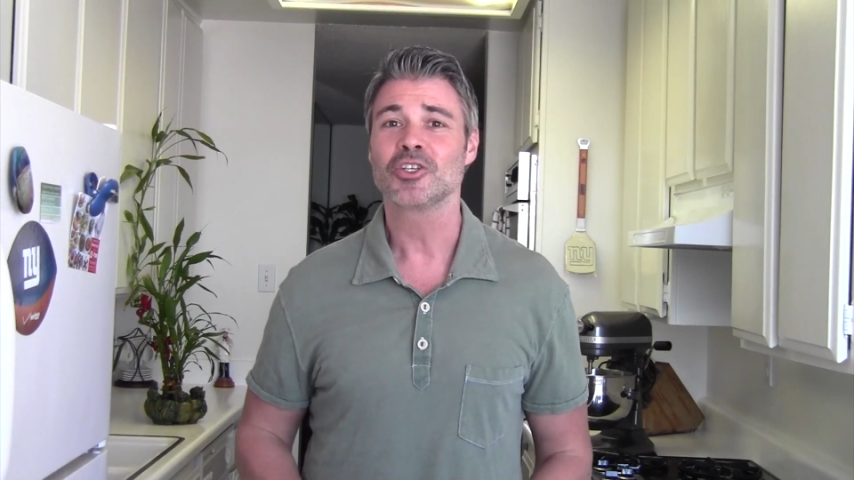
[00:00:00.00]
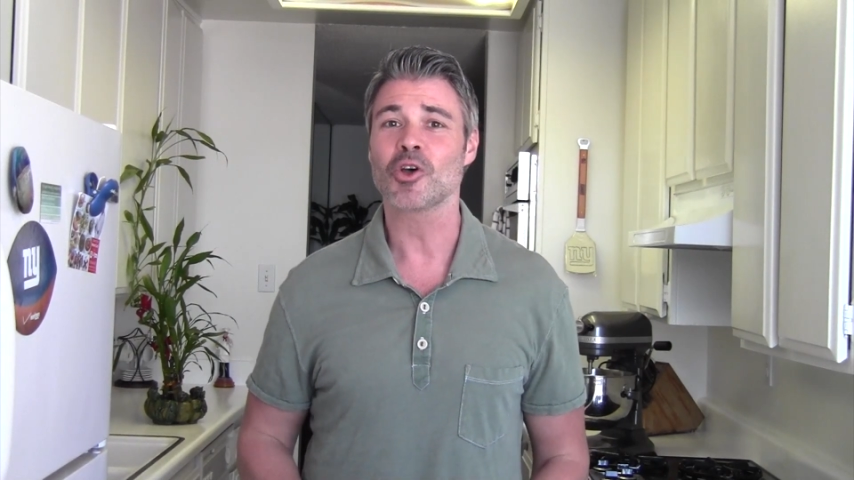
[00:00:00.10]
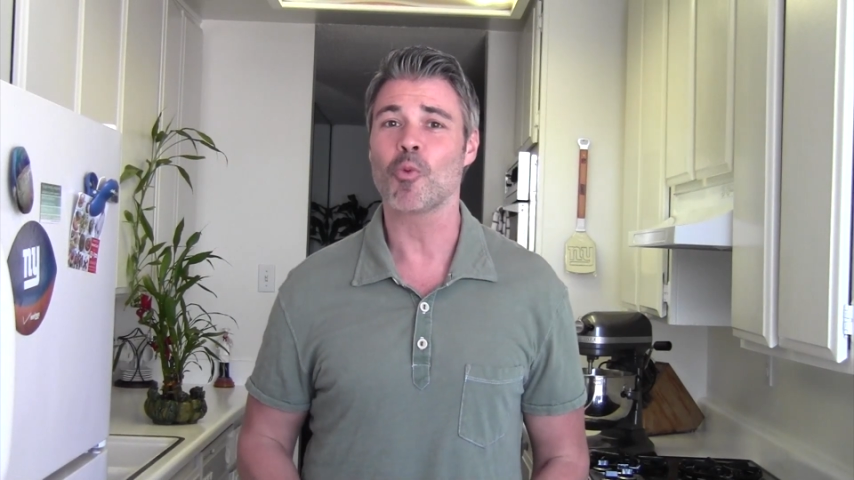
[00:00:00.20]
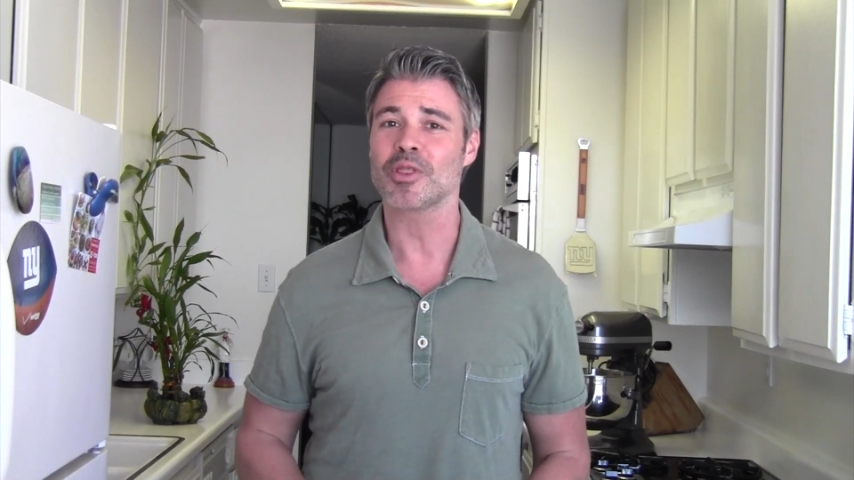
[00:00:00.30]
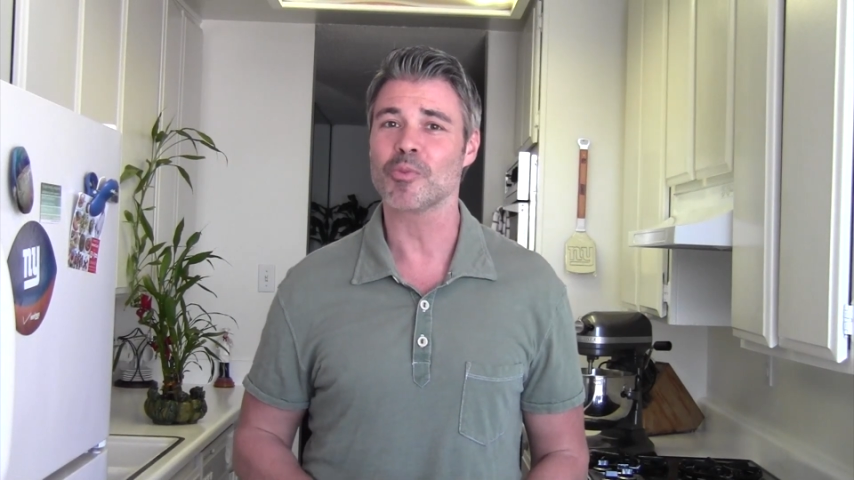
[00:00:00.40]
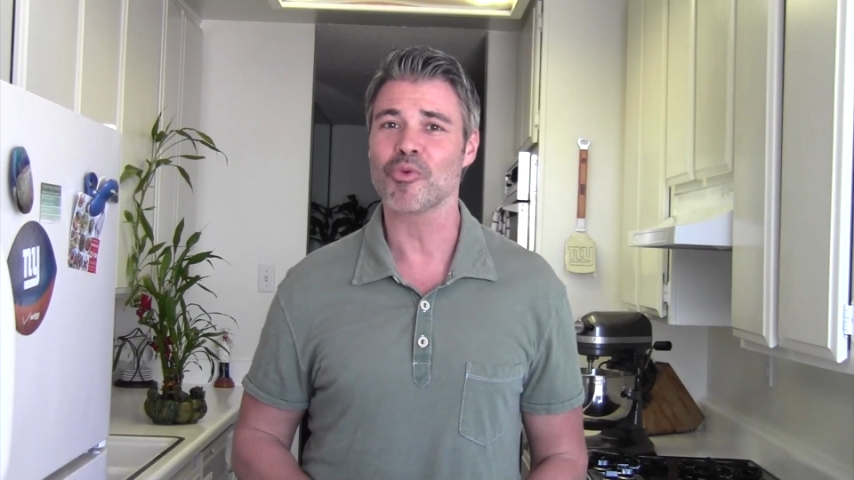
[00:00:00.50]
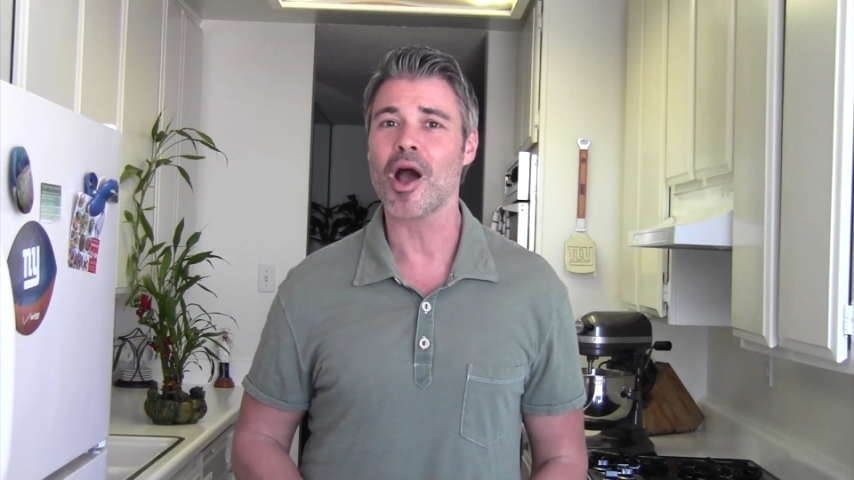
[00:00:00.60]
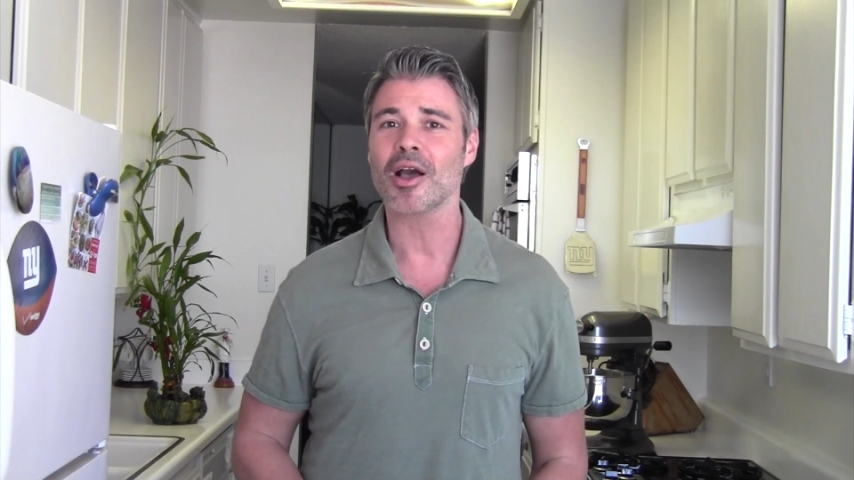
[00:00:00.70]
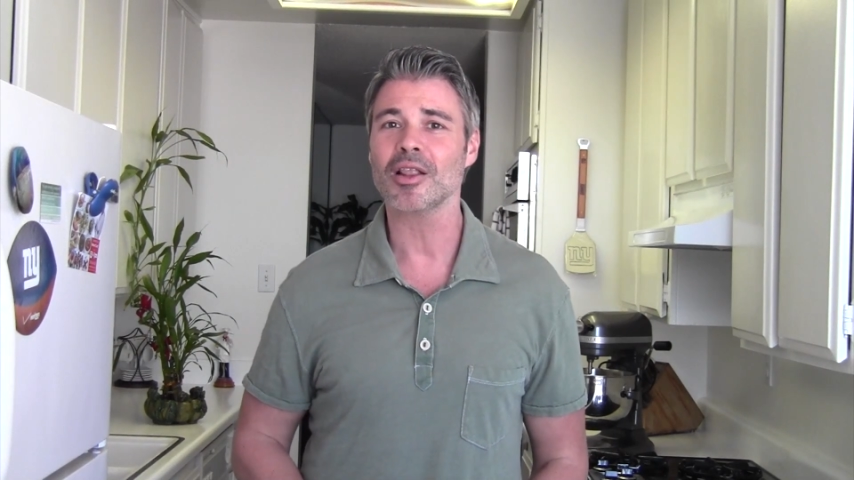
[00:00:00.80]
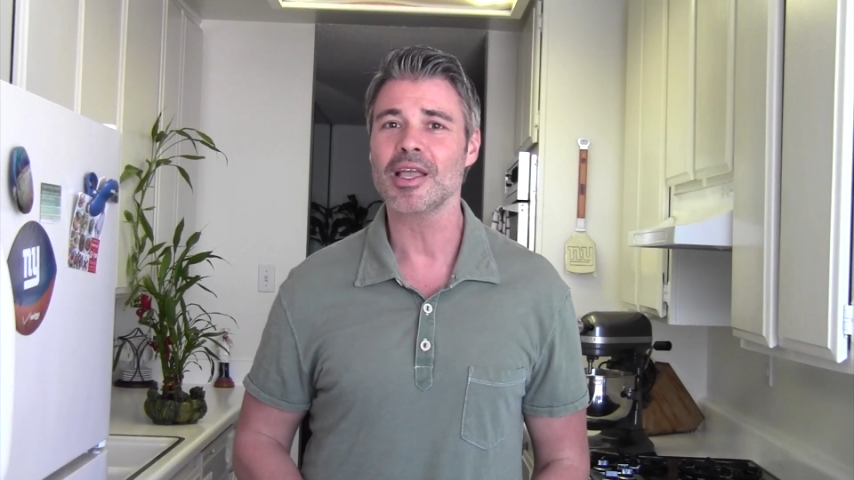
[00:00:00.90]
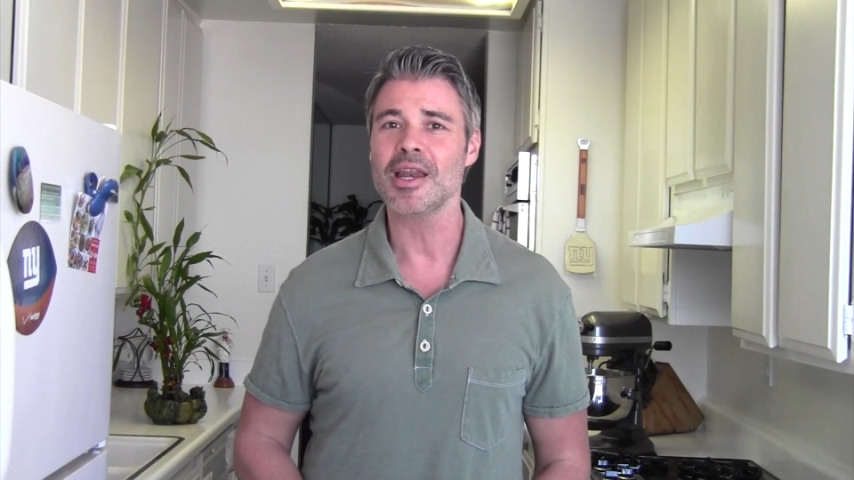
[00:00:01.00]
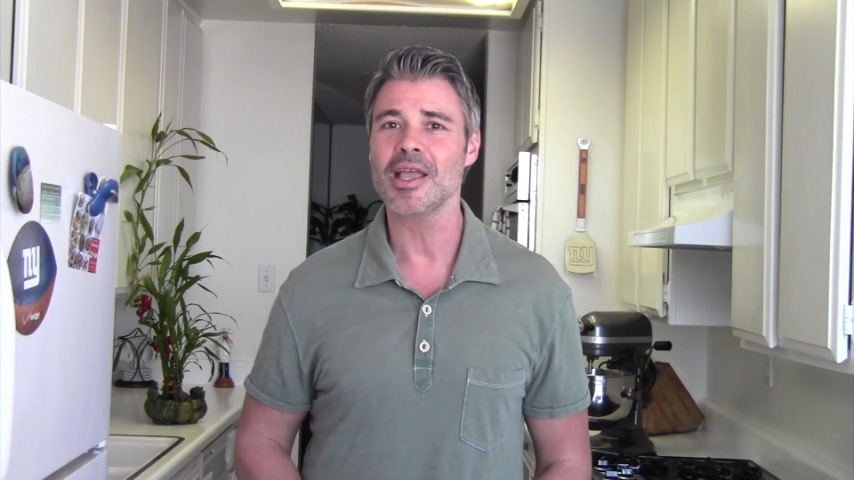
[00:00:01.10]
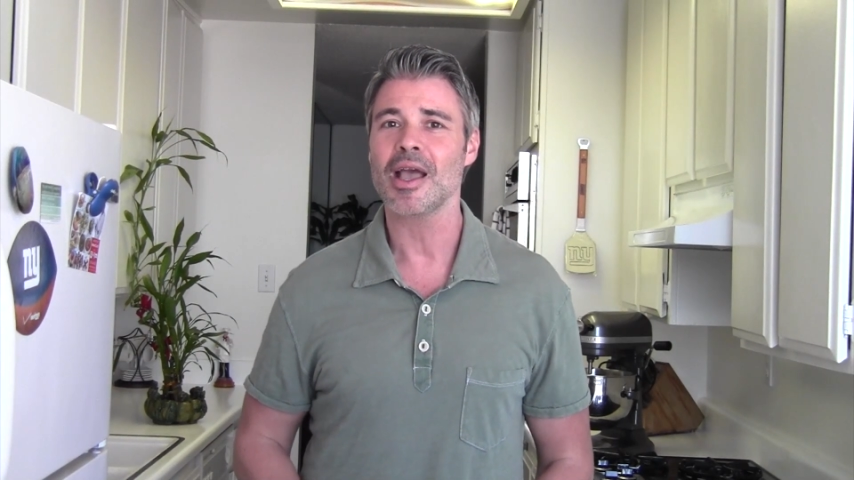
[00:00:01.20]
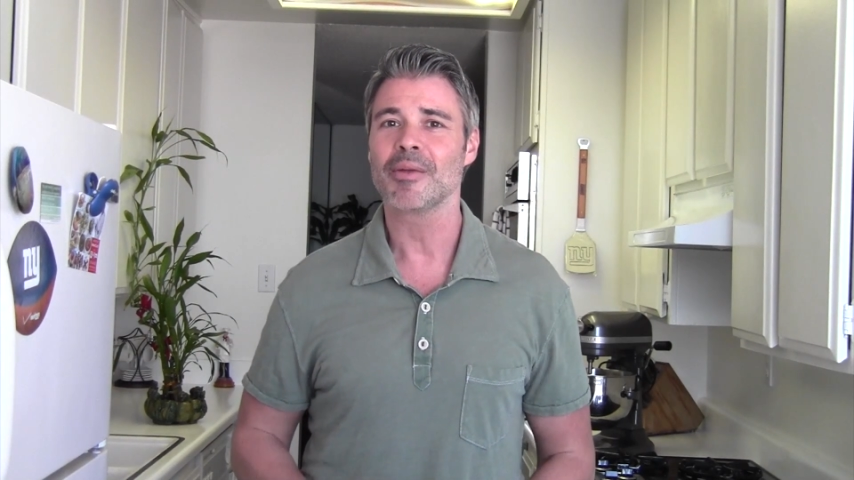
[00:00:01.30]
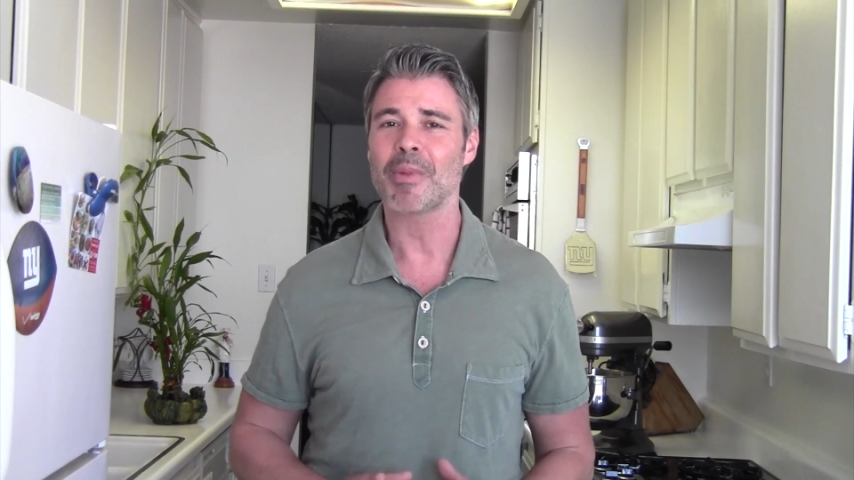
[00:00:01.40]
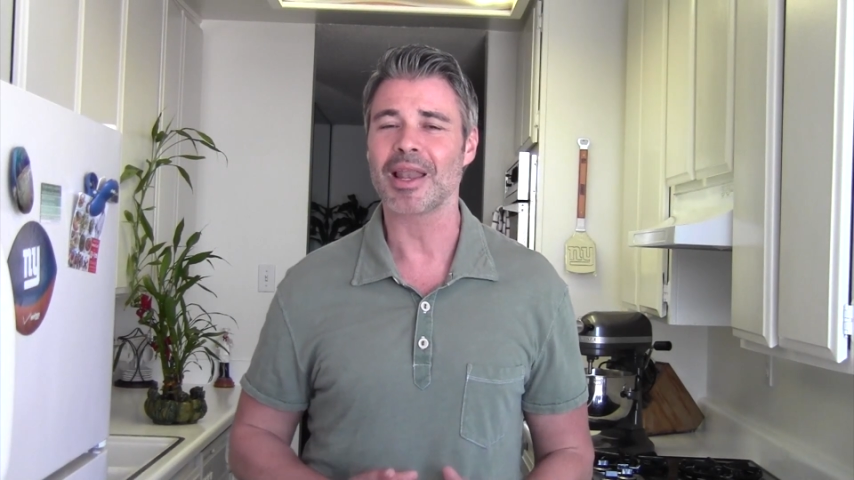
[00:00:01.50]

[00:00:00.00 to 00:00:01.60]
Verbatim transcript: so with the broccolini,